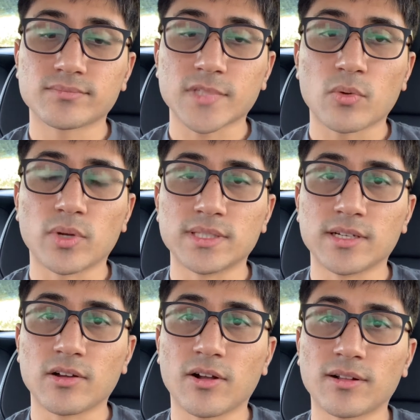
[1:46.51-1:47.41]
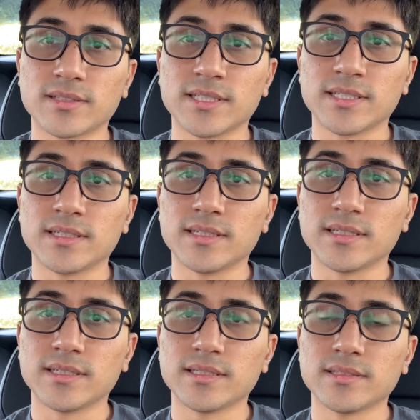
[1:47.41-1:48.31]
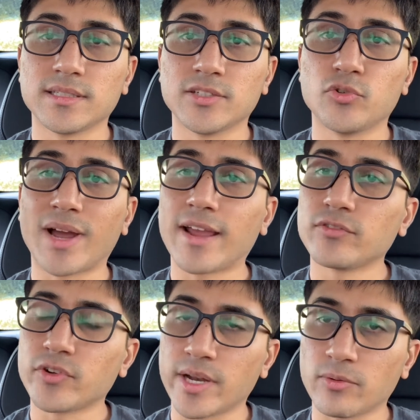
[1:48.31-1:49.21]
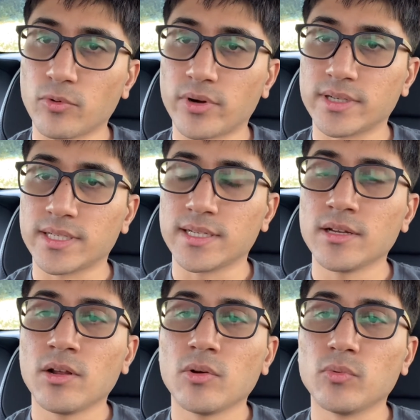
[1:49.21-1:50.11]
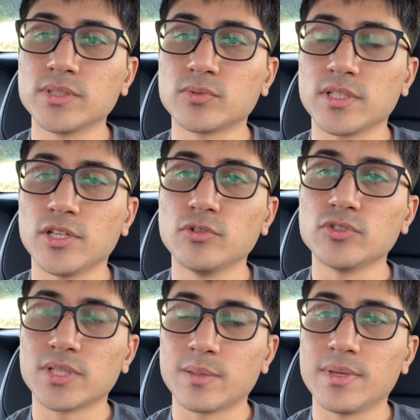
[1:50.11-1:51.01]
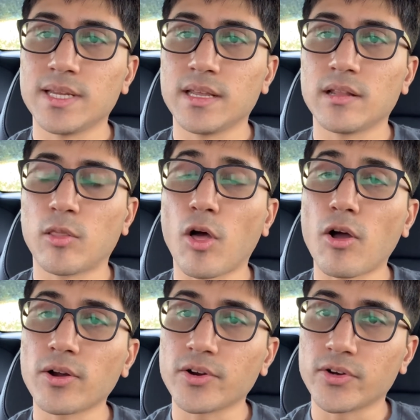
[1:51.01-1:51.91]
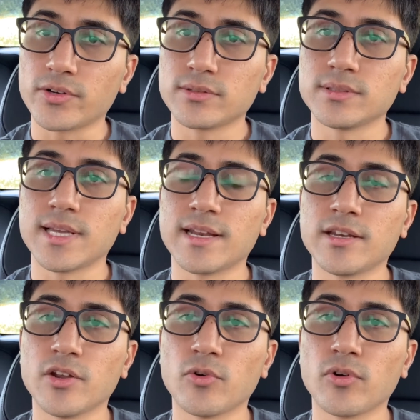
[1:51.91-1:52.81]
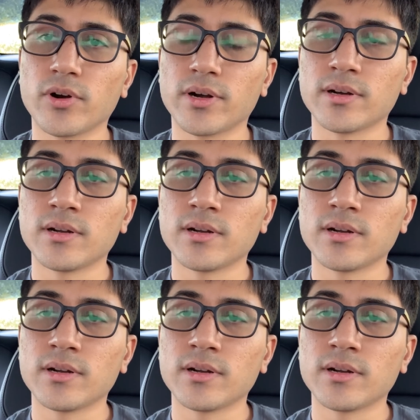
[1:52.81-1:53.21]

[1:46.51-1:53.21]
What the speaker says: what they call the drivetrain warranty, which will usually be longer than your